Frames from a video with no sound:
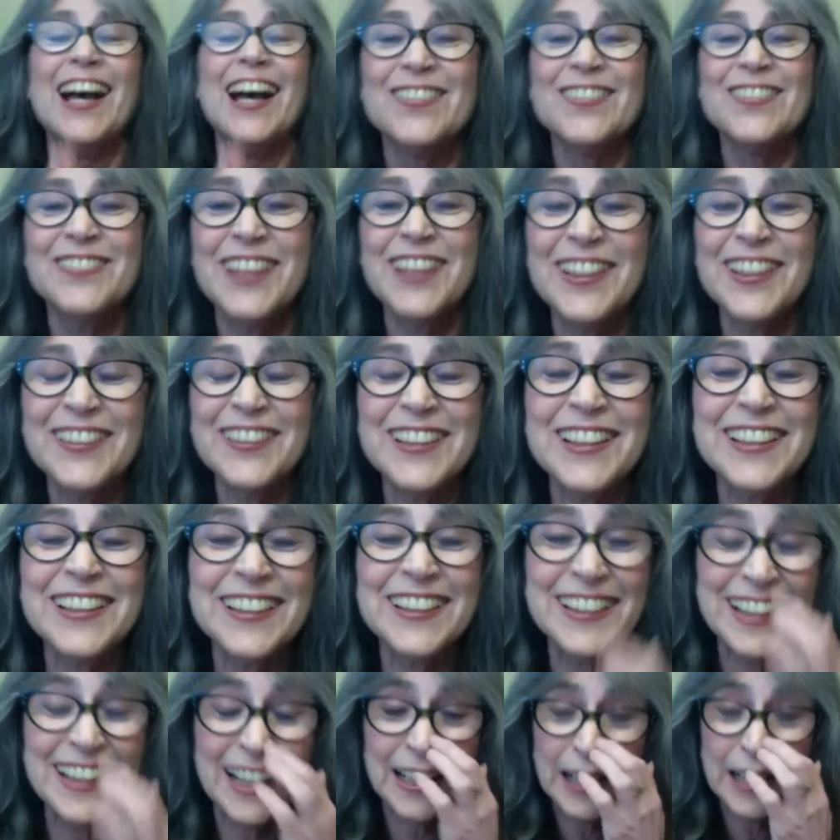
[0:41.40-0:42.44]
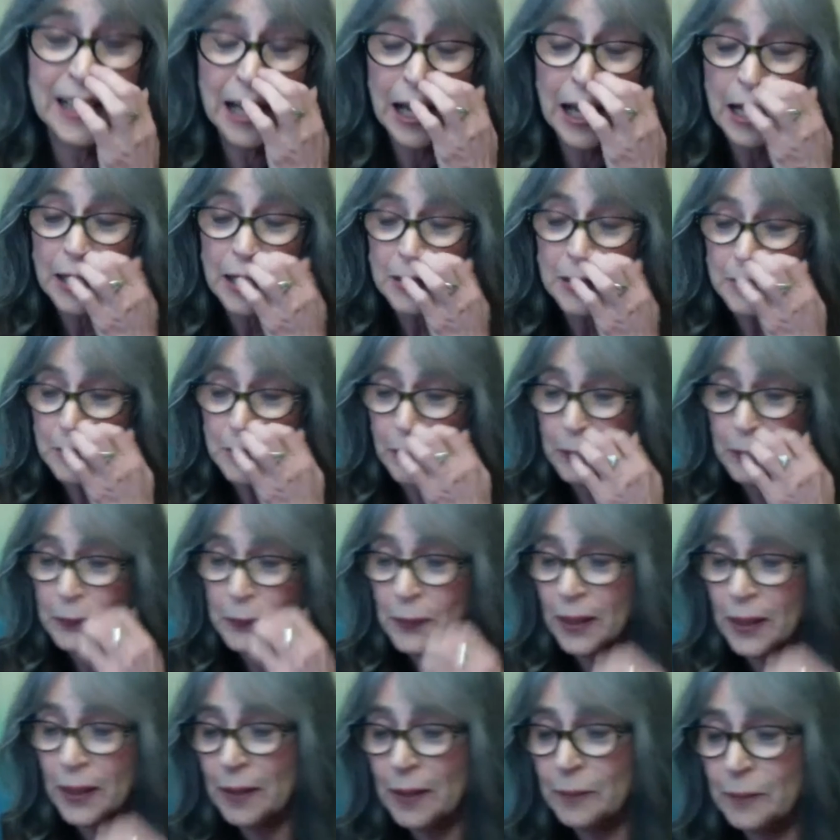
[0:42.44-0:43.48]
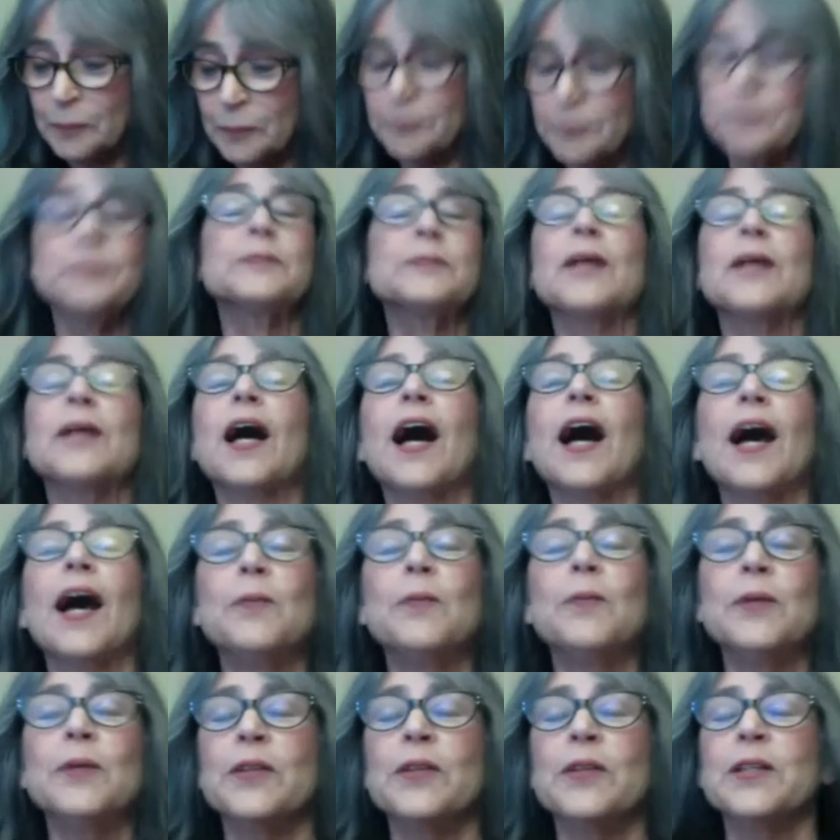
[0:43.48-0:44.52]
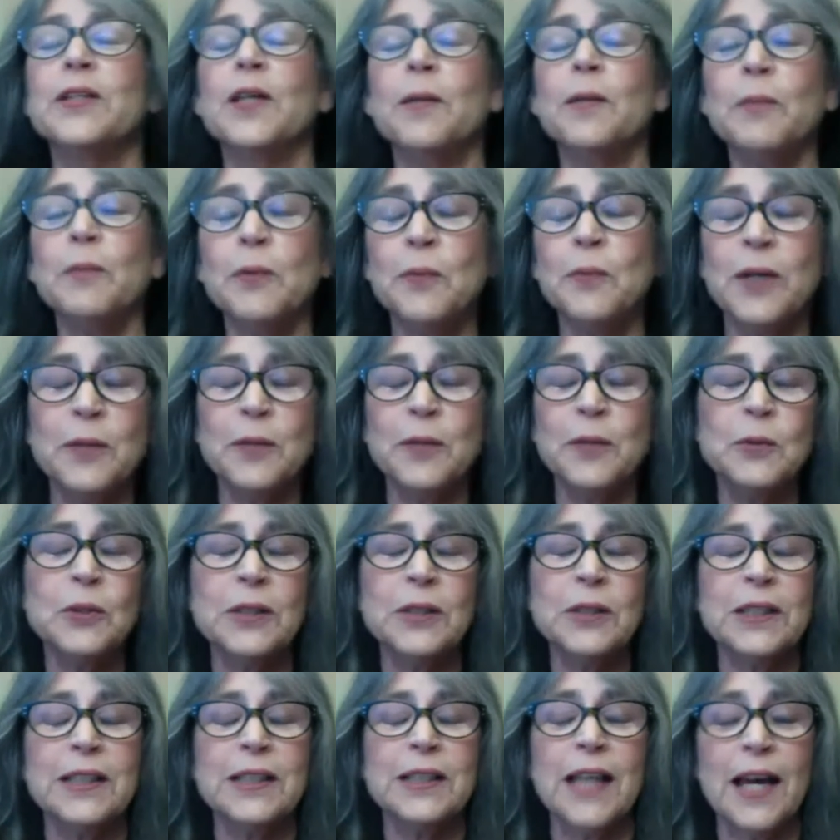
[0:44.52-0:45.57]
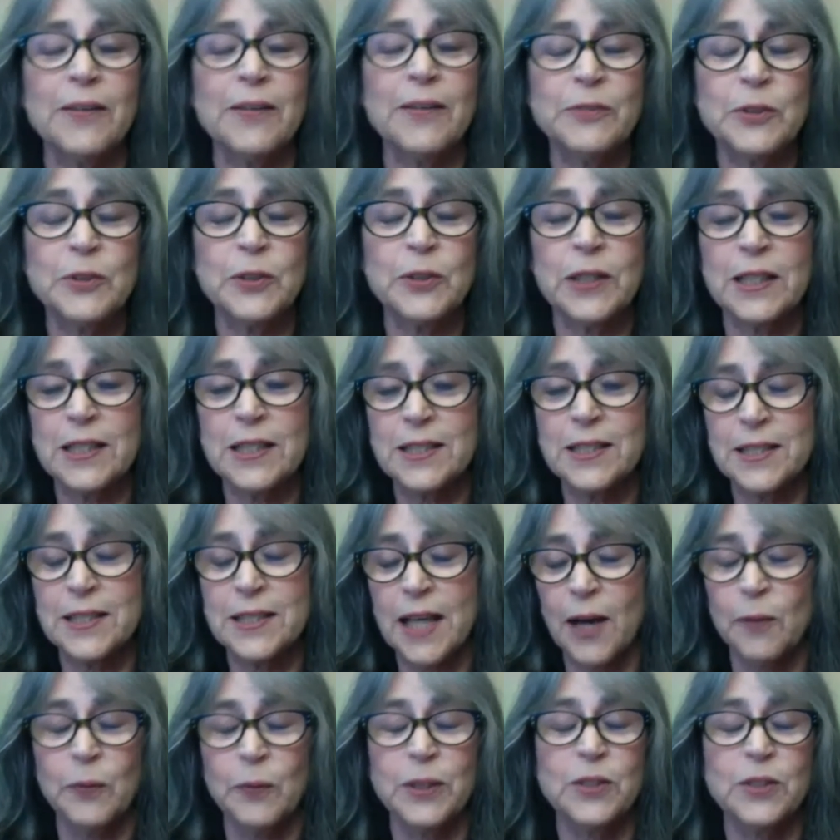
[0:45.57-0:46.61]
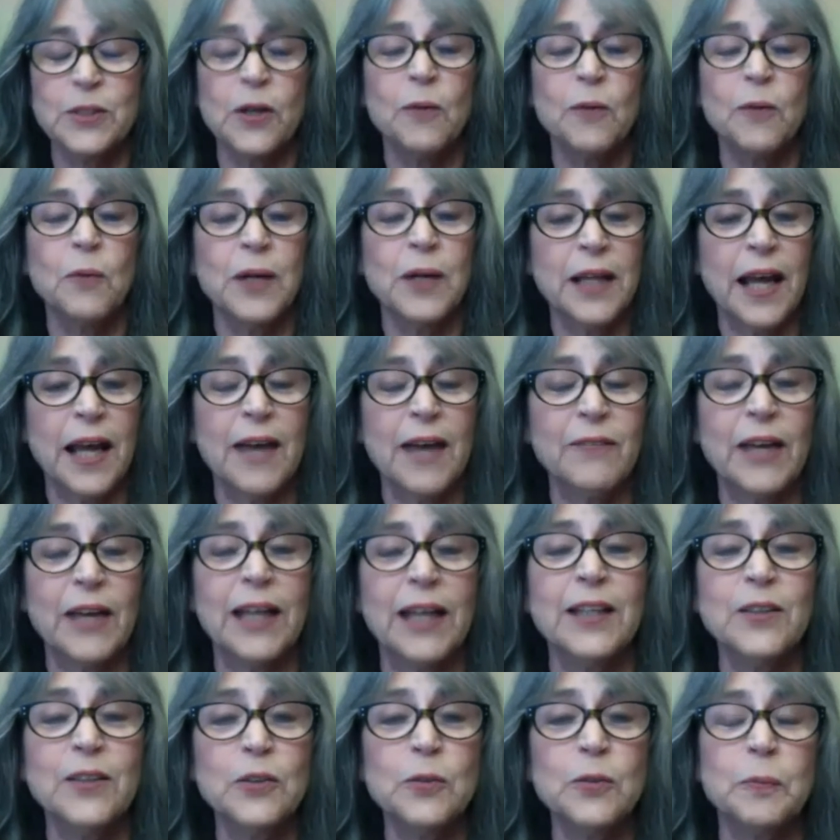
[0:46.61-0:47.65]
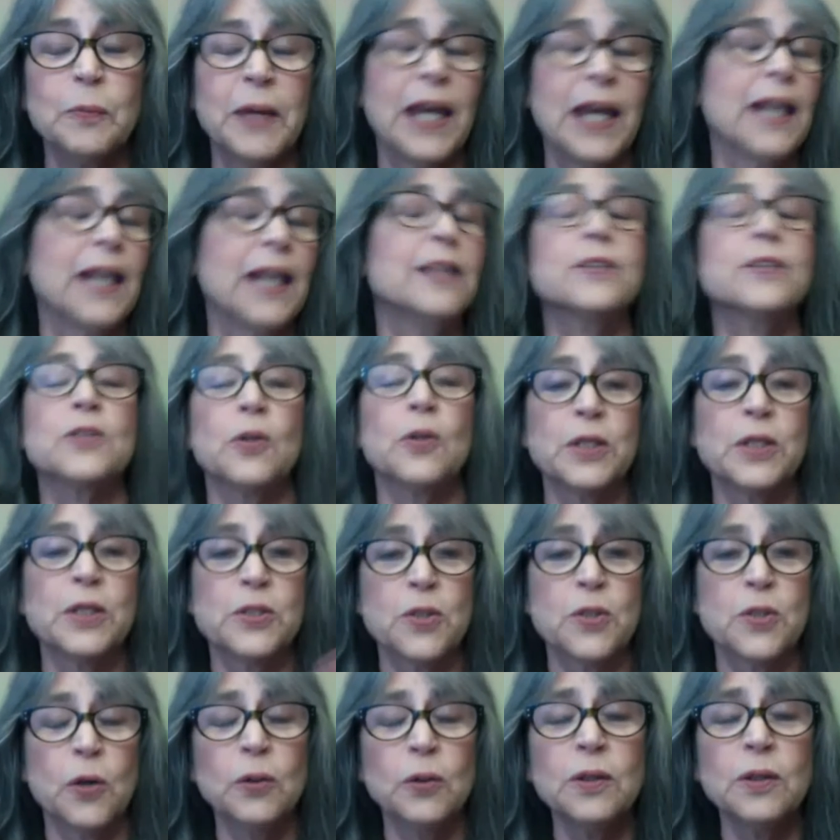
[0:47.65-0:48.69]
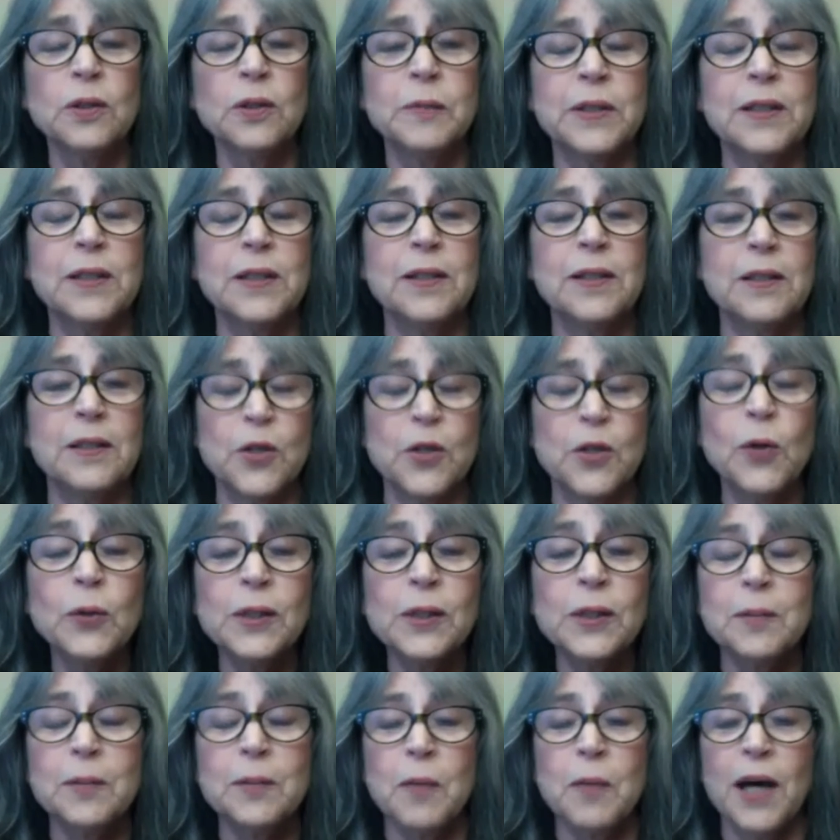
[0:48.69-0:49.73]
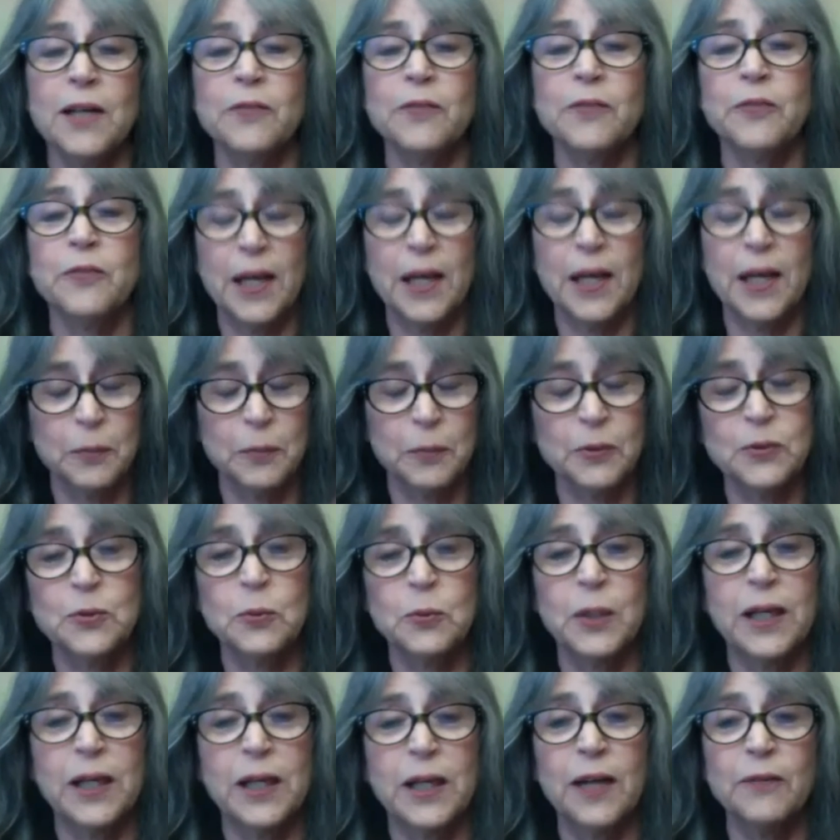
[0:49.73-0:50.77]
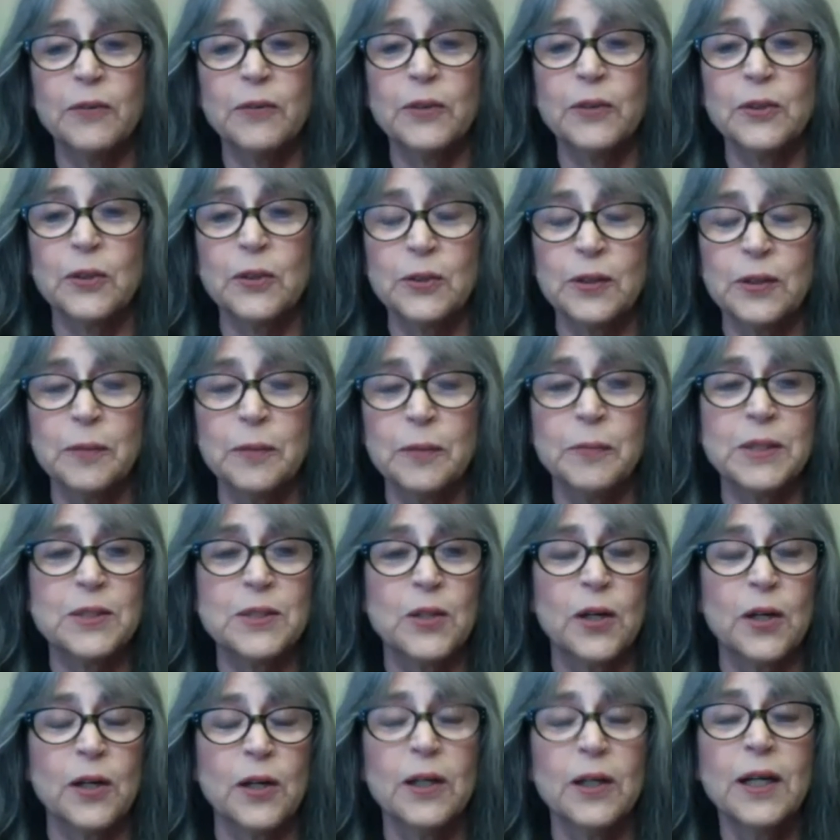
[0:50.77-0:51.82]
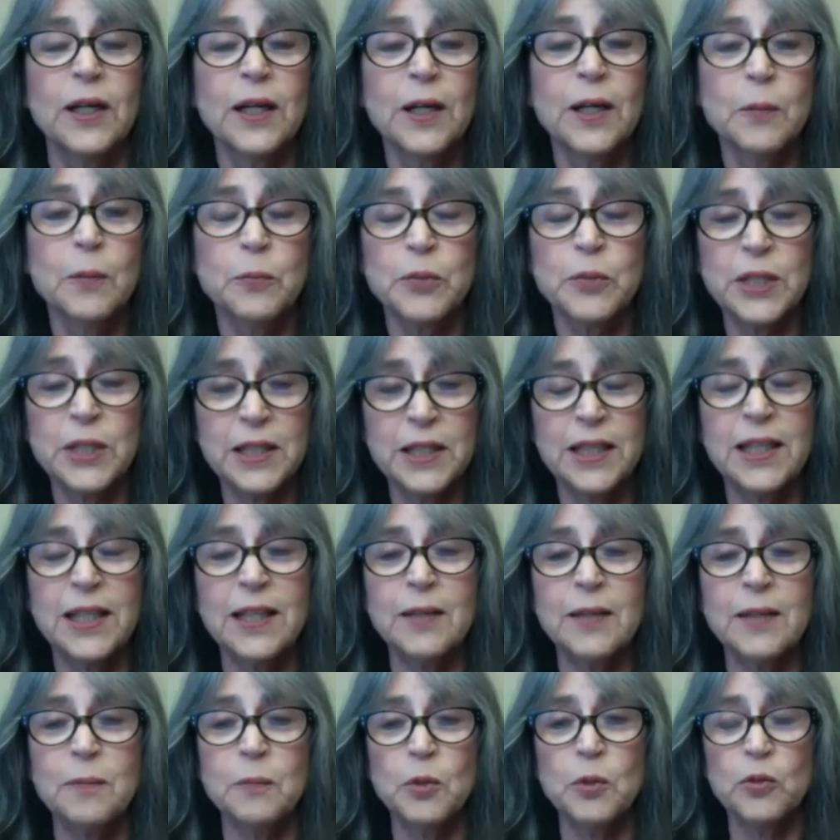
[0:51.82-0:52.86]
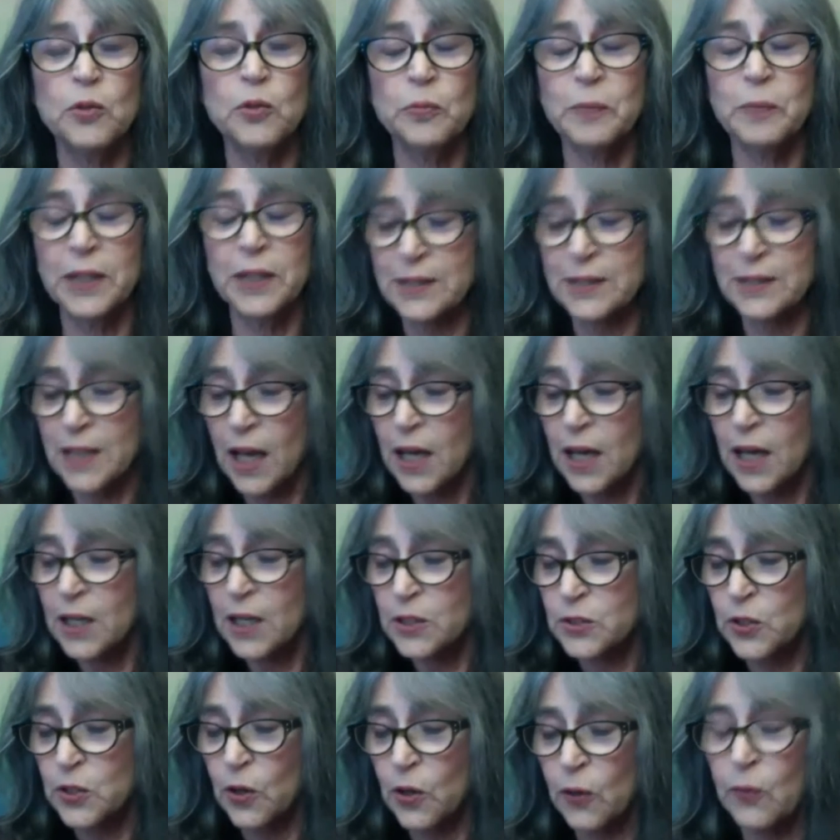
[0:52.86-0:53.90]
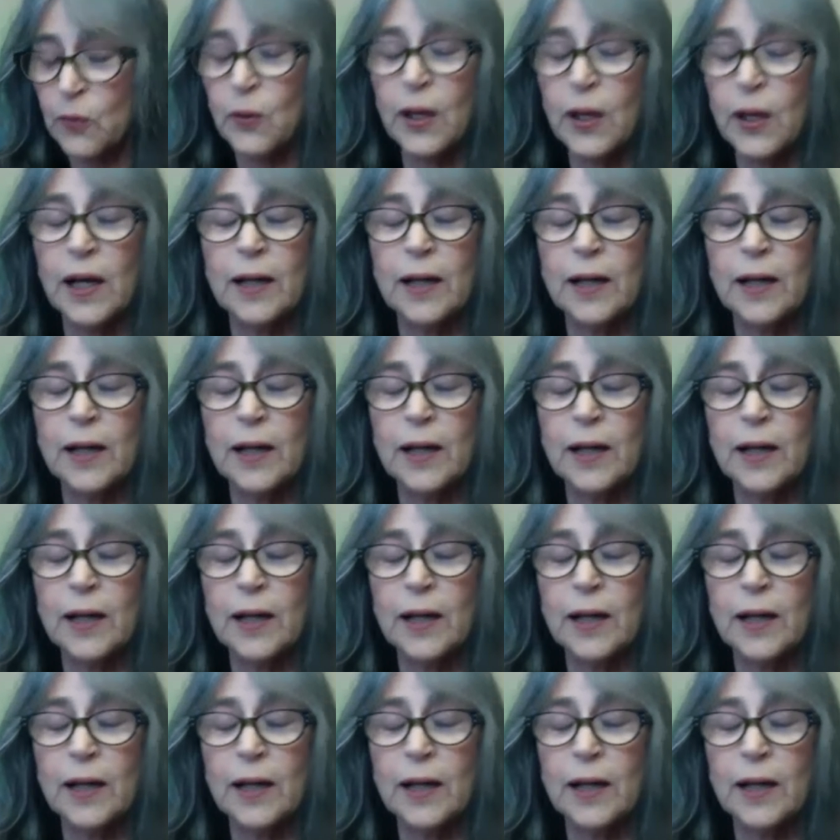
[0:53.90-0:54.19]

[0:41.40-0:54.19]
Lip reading: Very good. So the number one rule in laughter is that we don't want to have any new pain. So it's totally modifiable to whatever your limits are. Breathing, movement. So,